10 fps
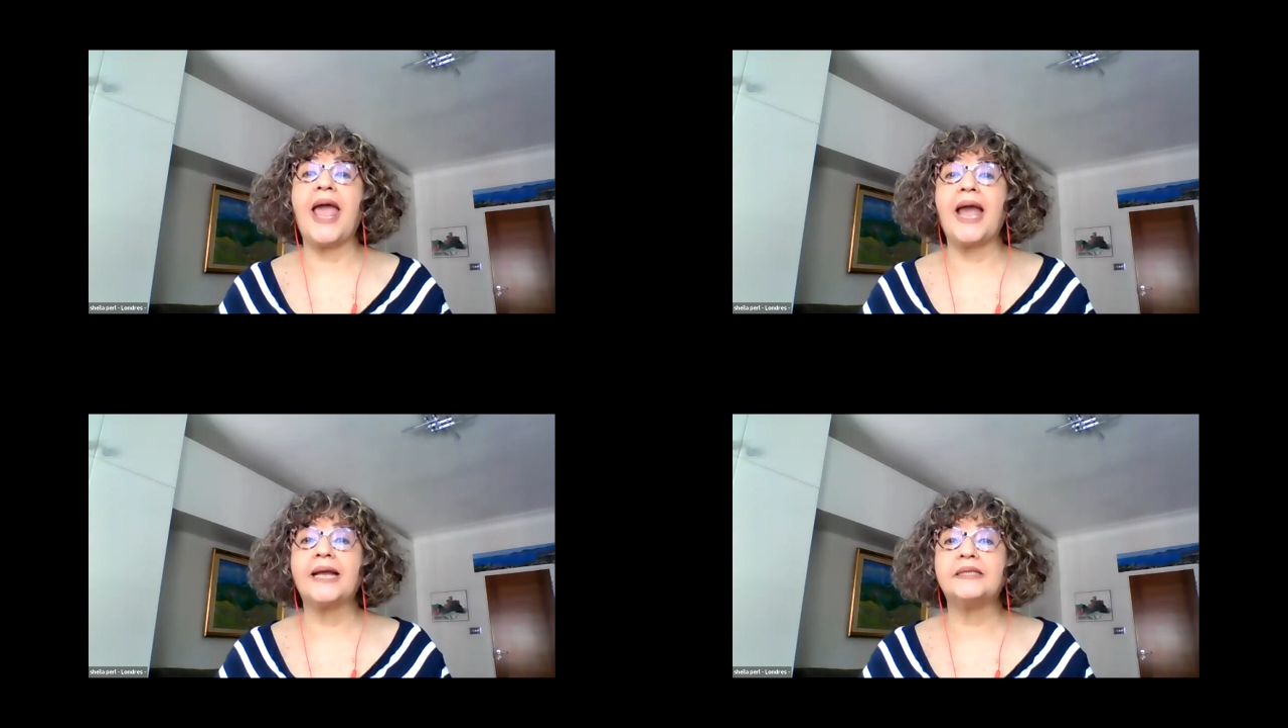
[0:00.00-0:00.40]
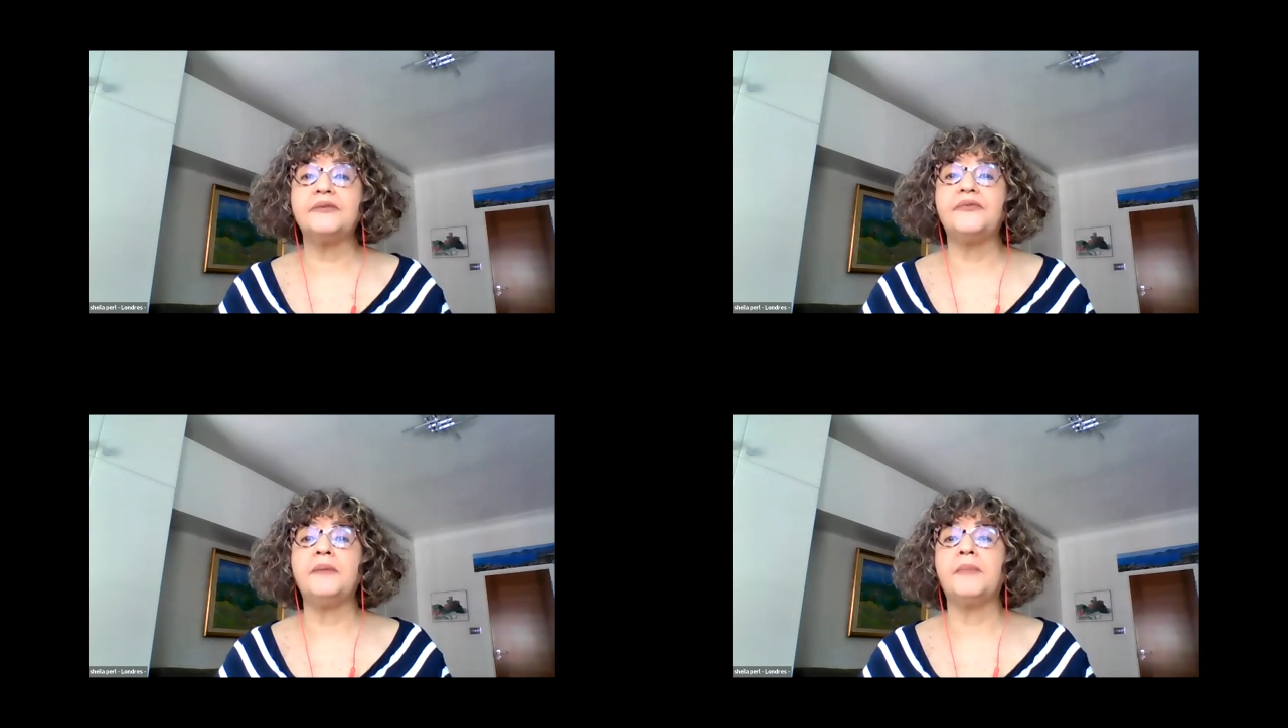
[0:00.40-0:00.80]

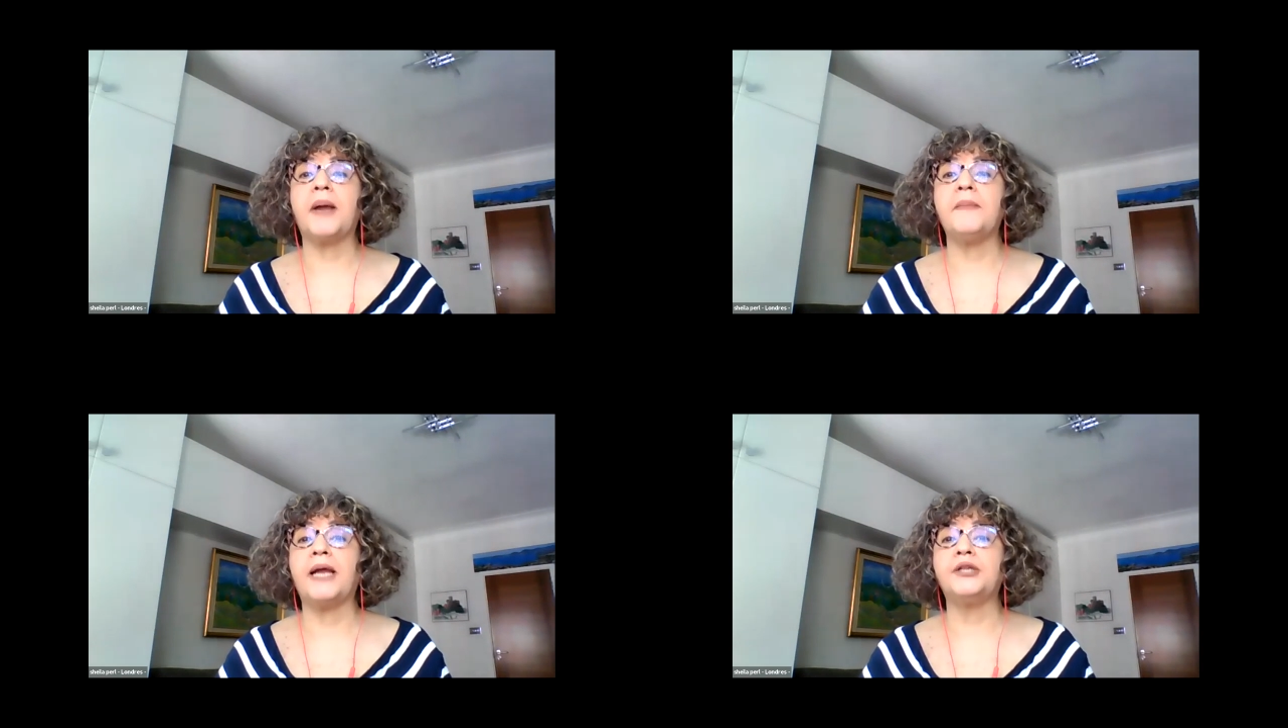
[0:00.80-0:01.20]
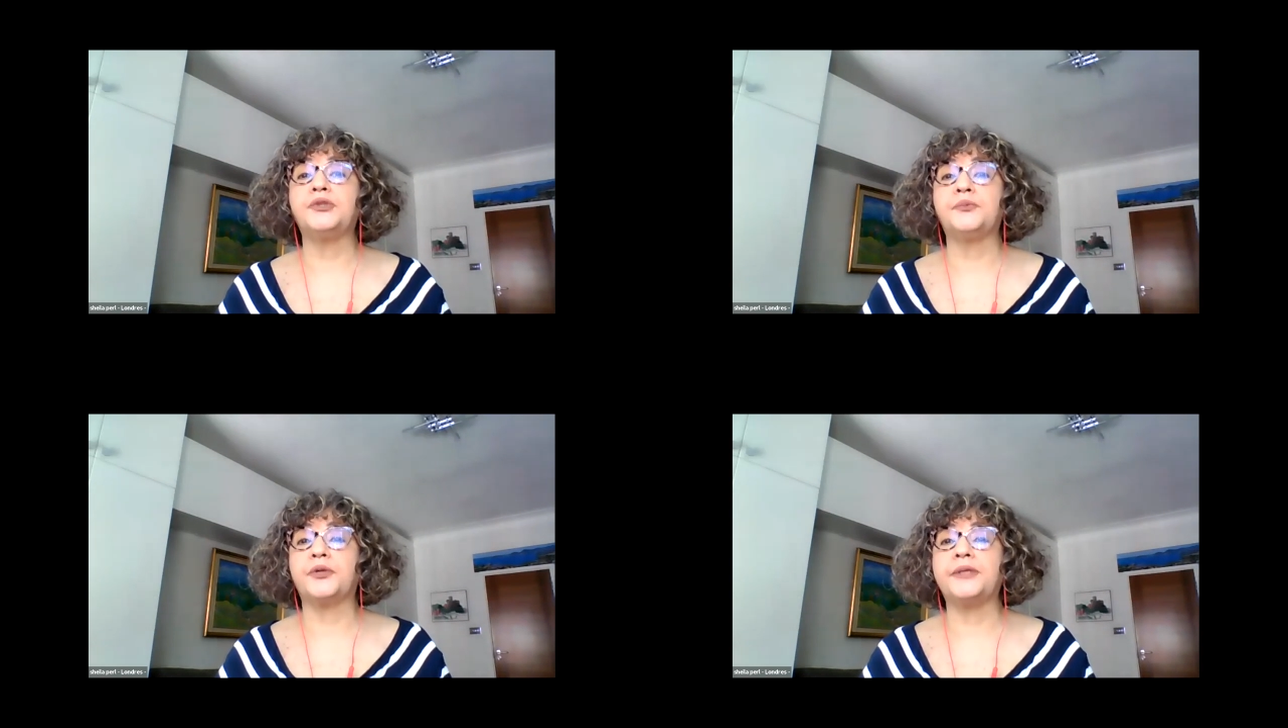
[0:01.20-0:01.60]
active in my mind
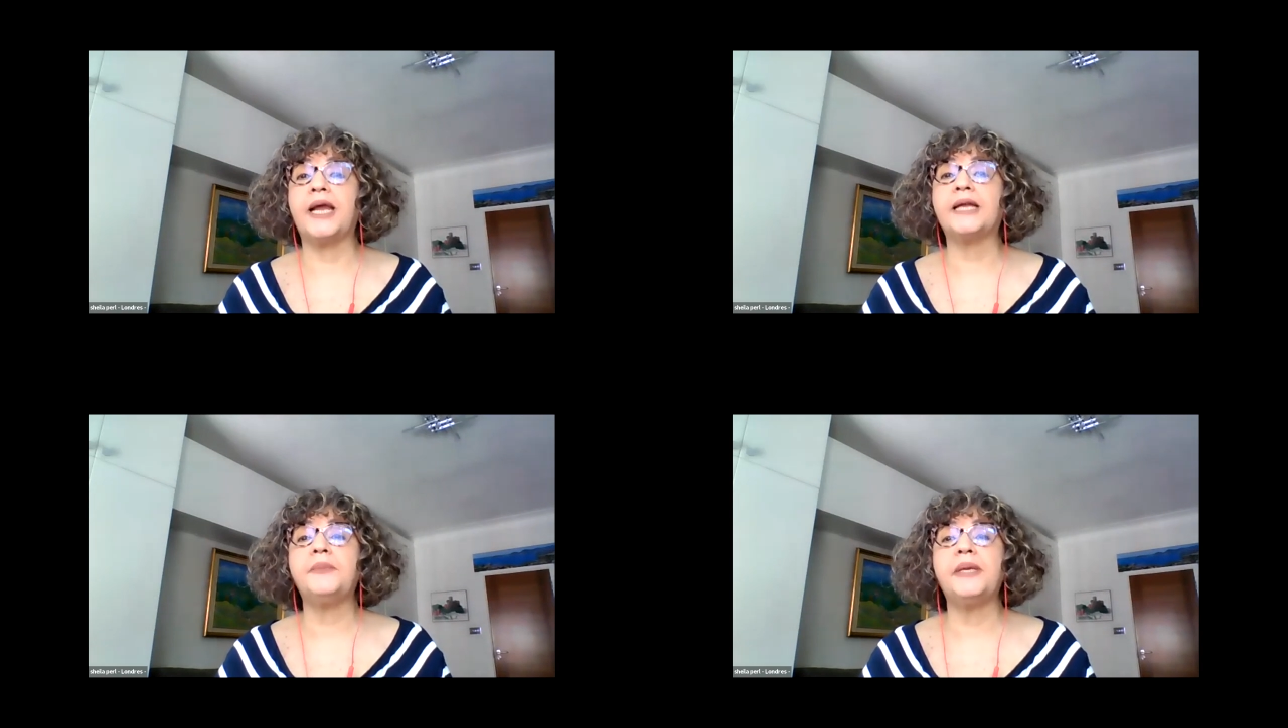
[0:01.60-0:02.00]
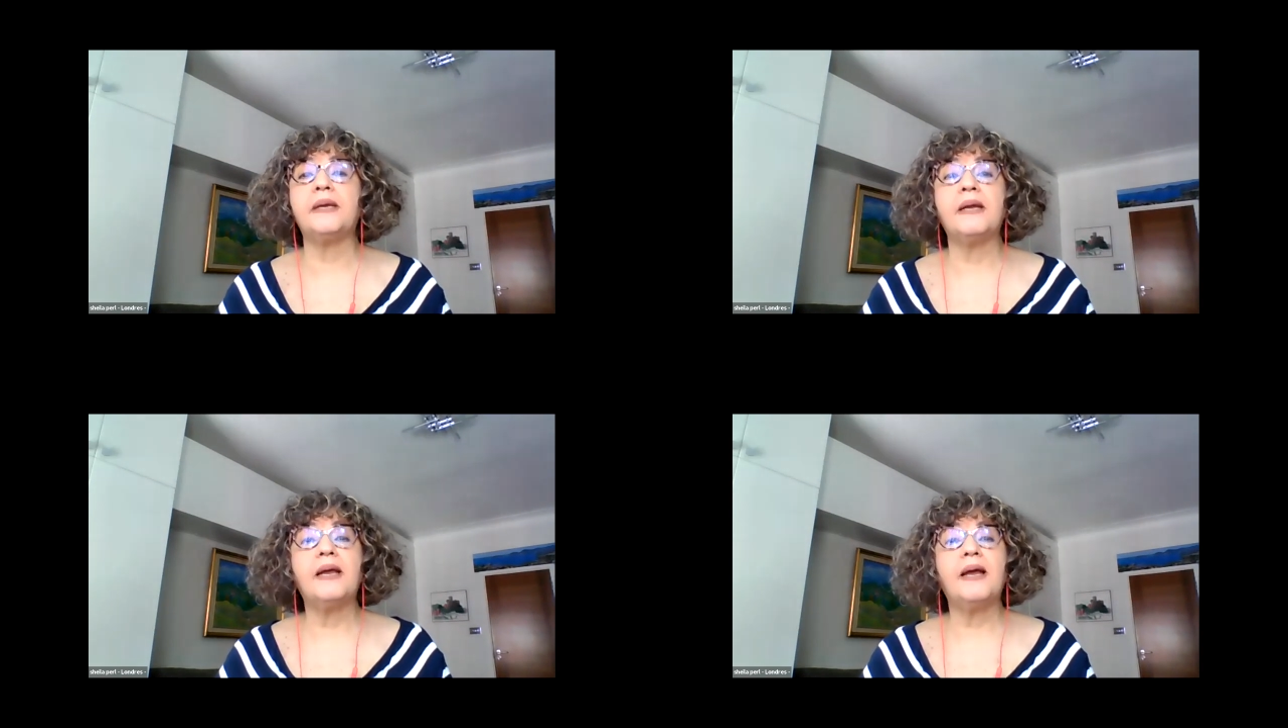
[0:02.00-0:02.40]
to protect me,